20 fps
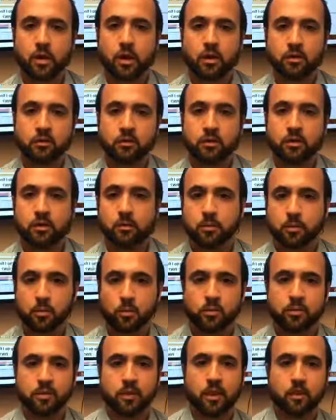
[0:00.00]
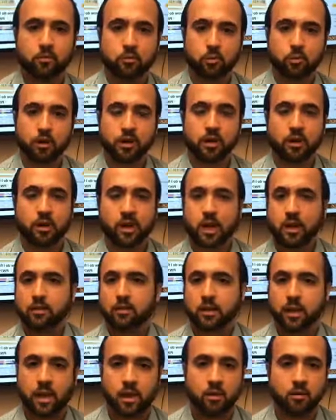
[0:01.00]
house is going to be worth less, so we're going to knock you
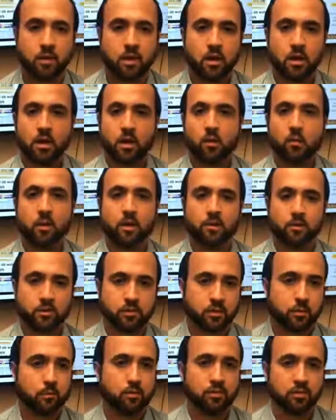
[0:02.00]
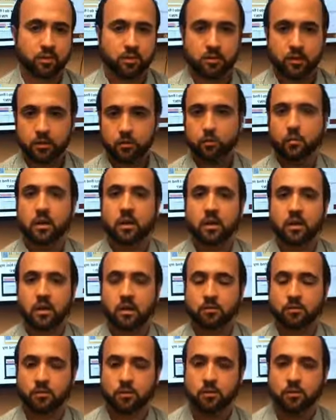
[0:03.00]
down, whatever, 10%. They do make an
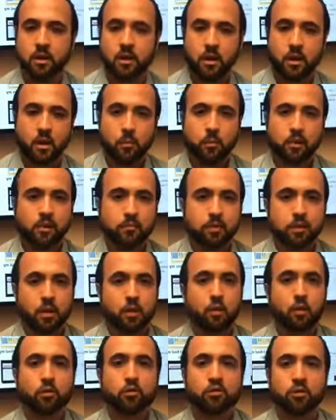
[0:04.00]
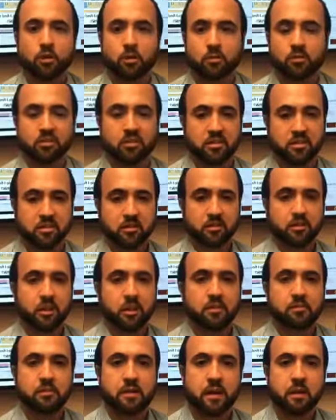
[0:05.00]
effort. But even in those circumstances,
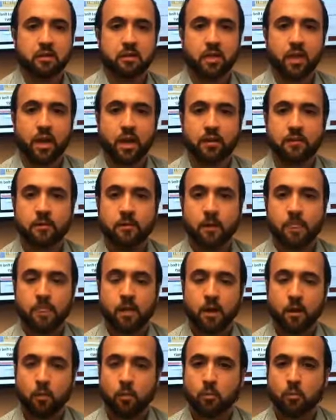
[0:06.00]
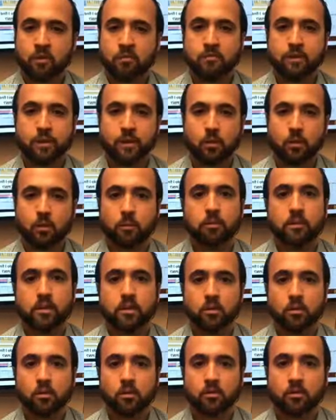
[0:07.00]
I found that uh, when we file
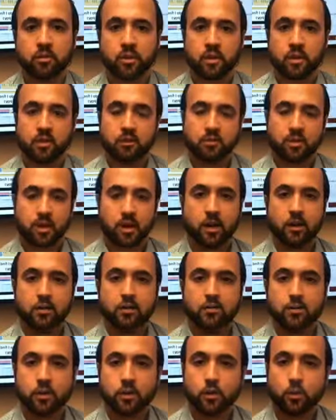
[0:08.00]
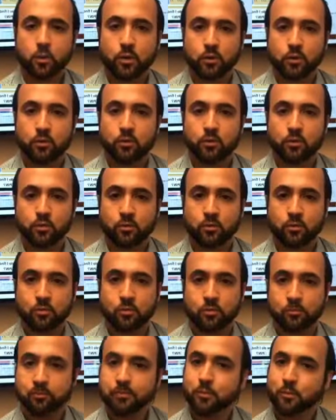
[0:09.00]
appeals, if the county is looking to reduce you,
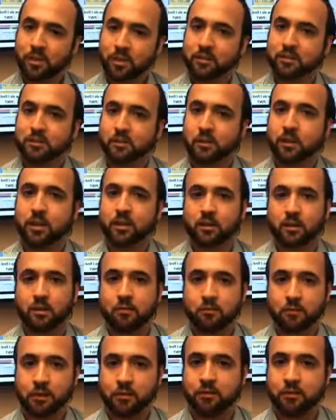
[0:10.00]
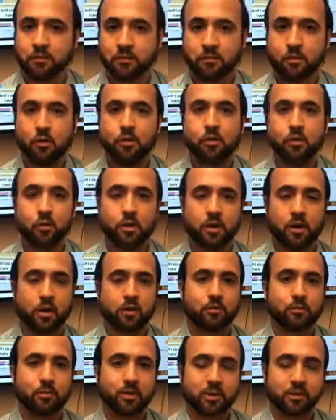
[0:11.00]
we can still get an even further
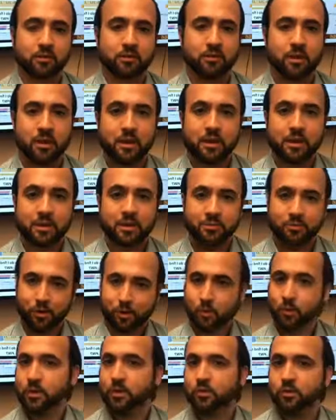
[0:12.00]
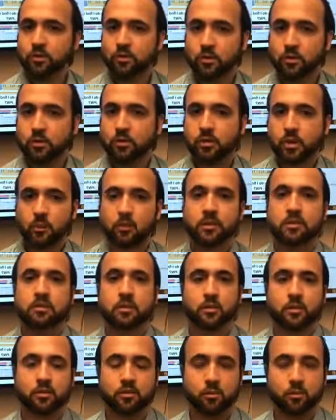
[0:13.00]
reduction because if they're reducing you, that means
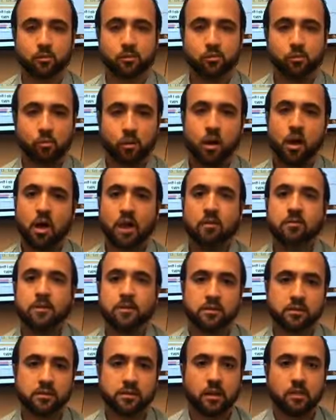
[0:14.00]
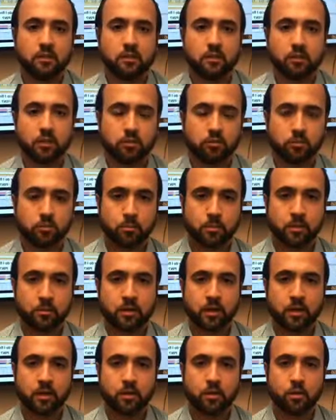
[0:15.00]
that there's some strong evidence out there that you should be
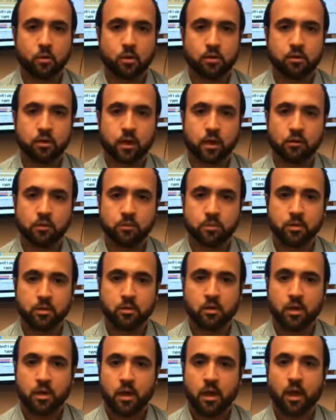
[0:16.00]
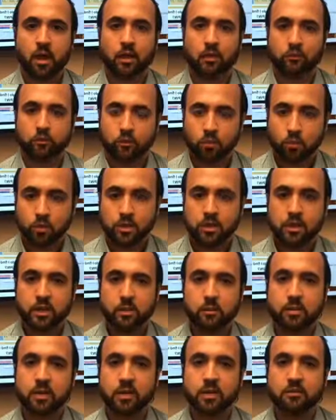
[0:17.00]
paying a lower tax bill. And if you really
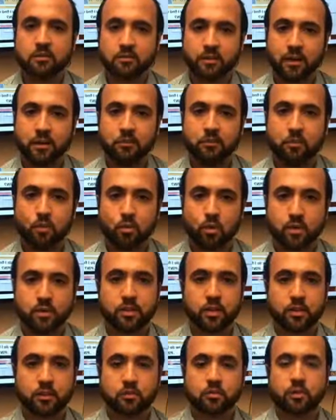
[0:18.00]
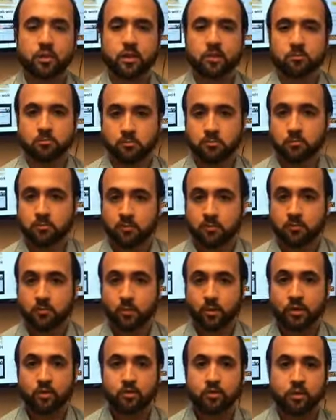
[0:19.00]
come in and fight for it, that you can
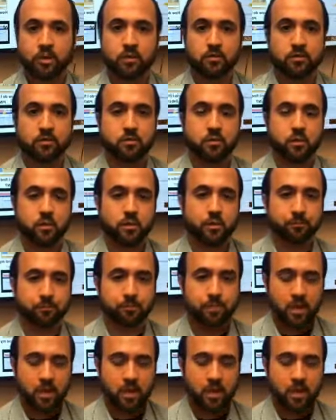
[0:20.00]
reduce it even further.